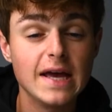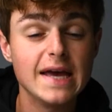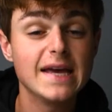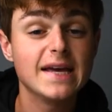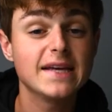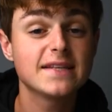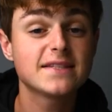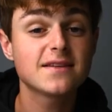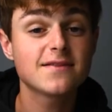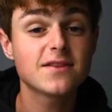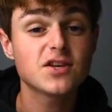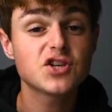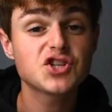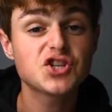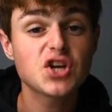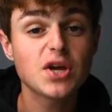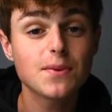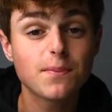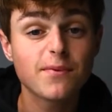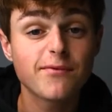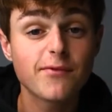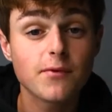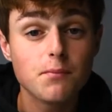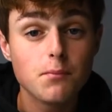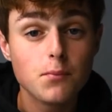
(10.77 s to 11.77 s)
It's in the shape
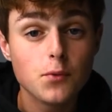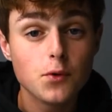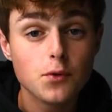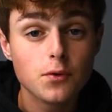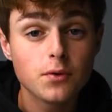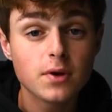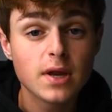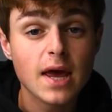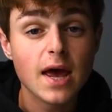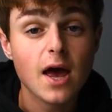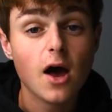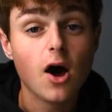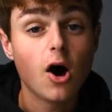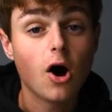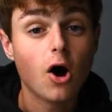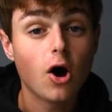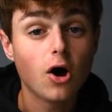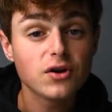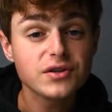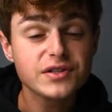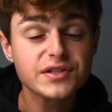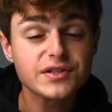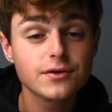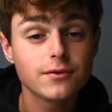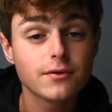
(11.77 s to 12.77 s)
of a moon.
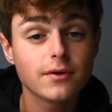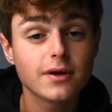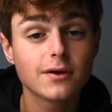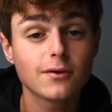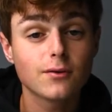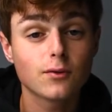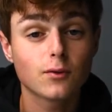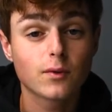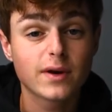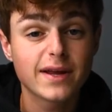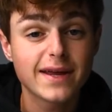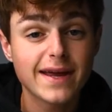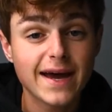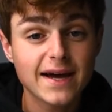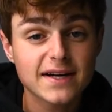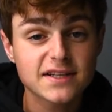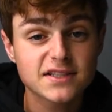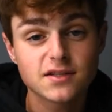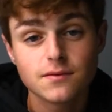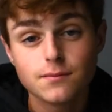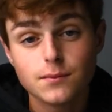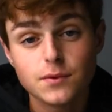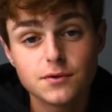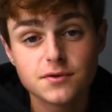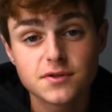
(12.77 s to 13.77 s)
Also, it'll react
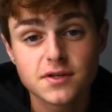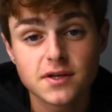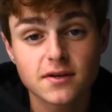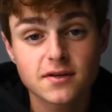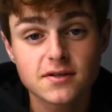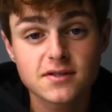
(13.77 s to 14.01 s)
to music.